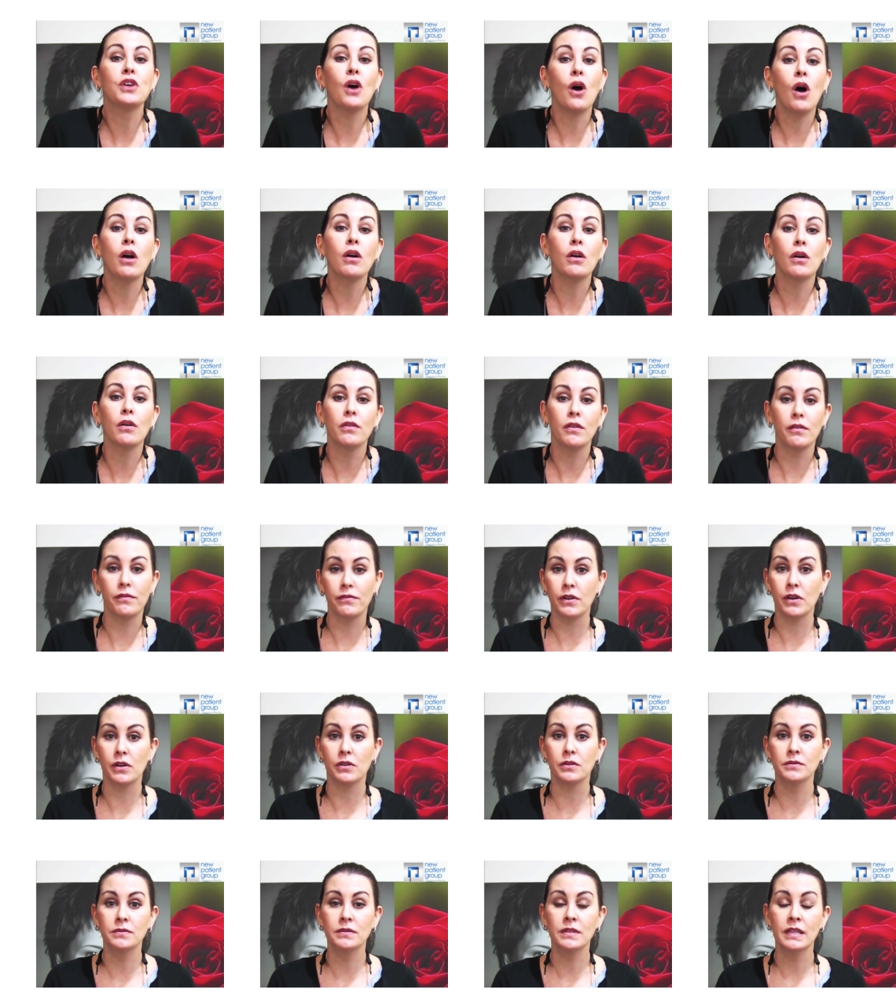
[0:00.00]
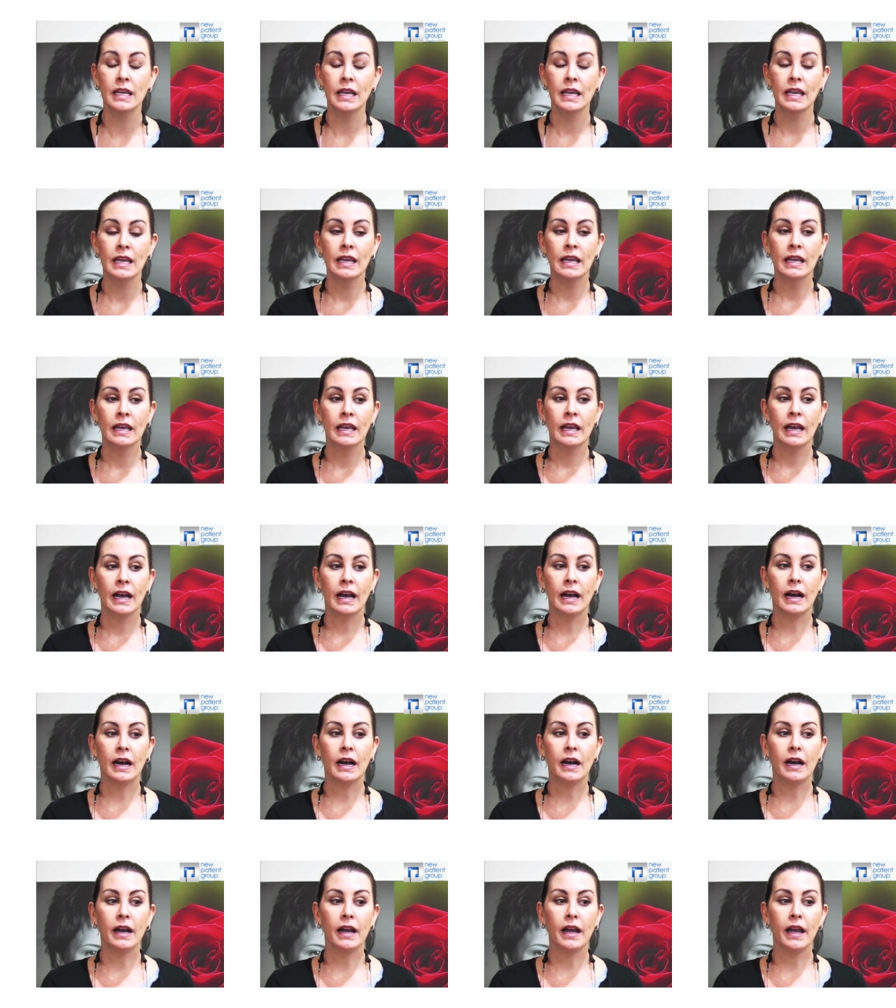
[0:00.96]
talk on the phone.
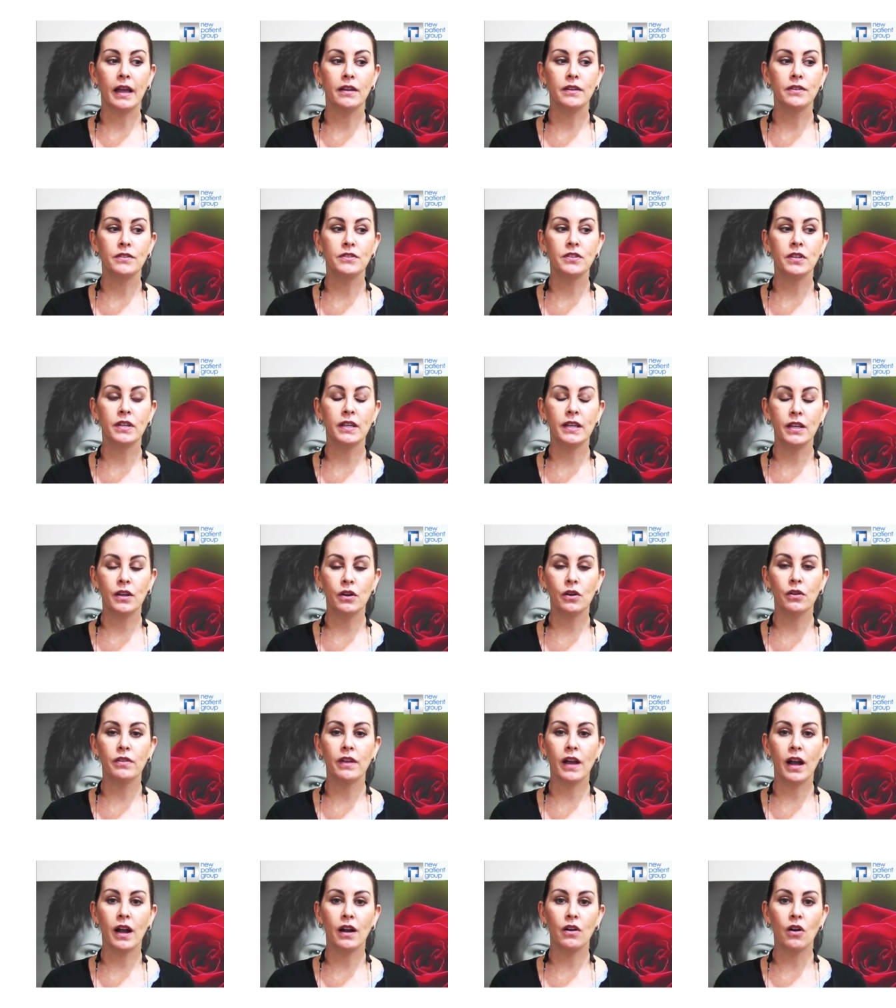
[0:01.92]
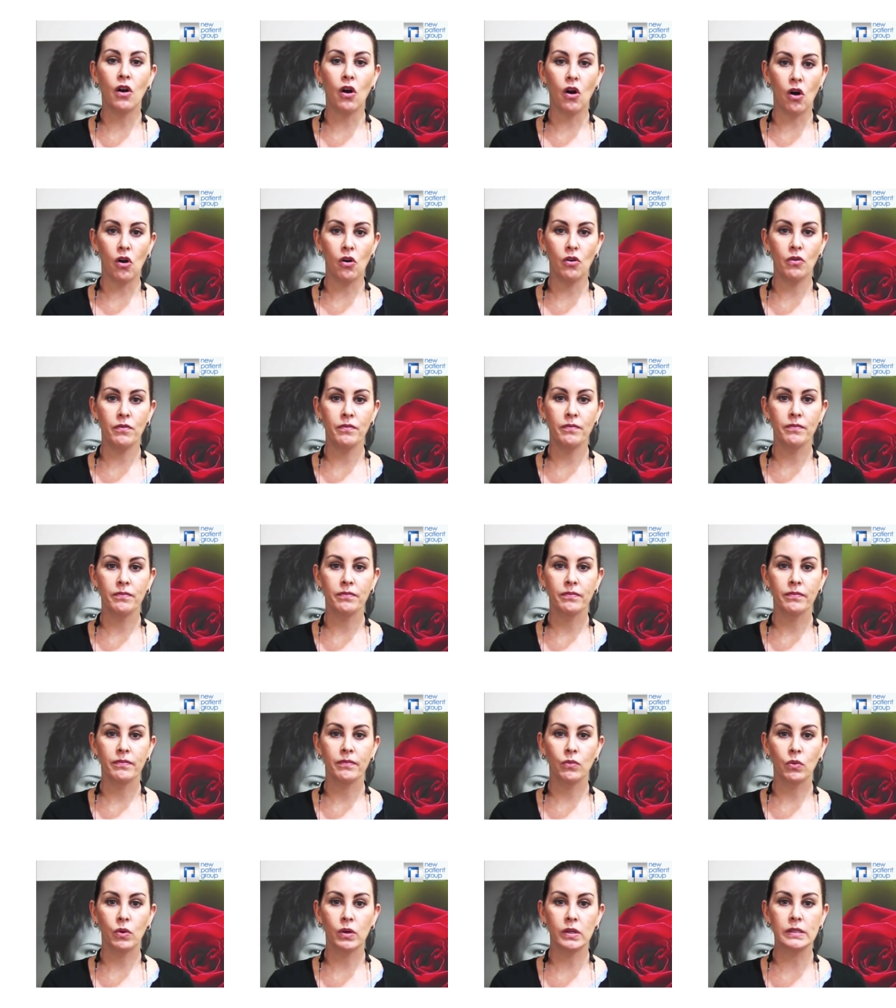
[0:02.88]
And to hear that call
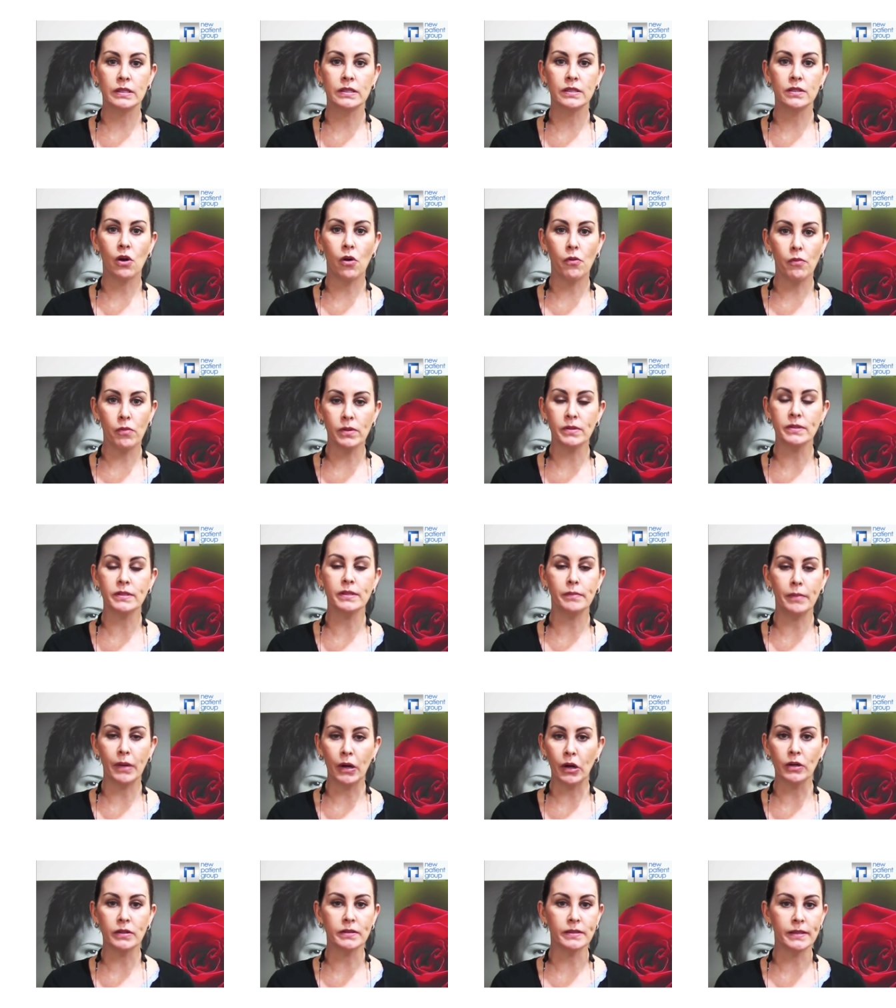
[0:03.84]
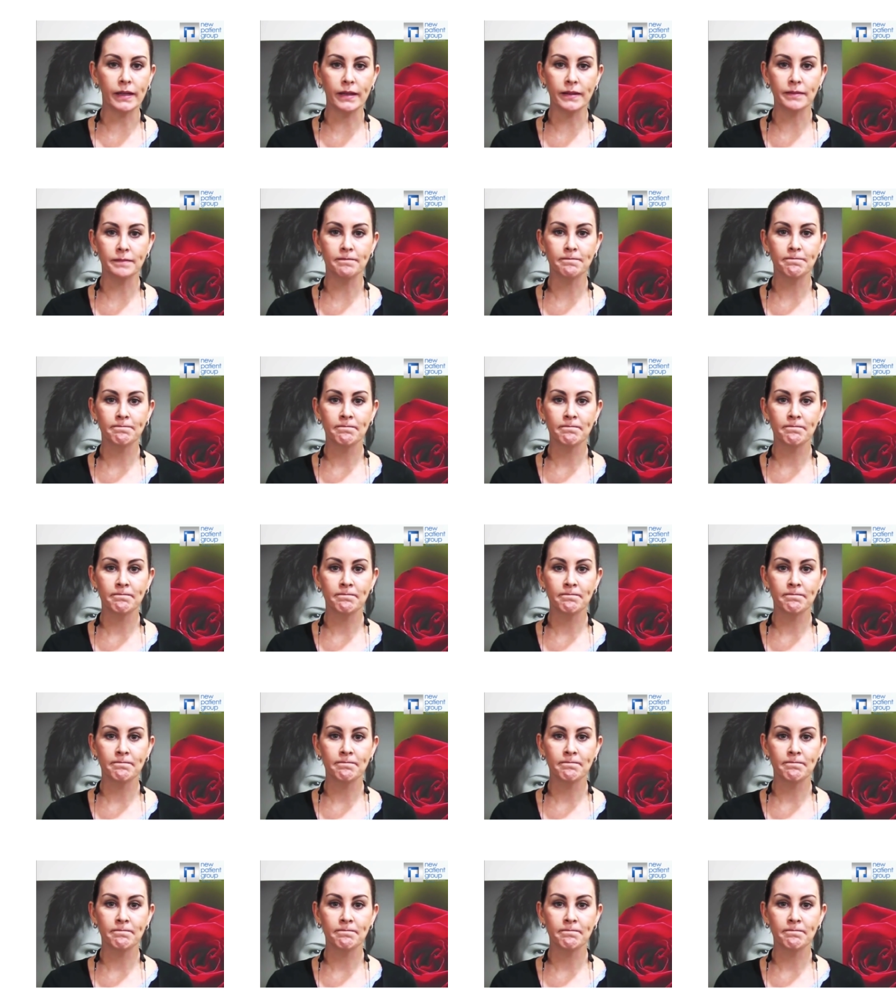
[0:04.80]
was almost embarrassing.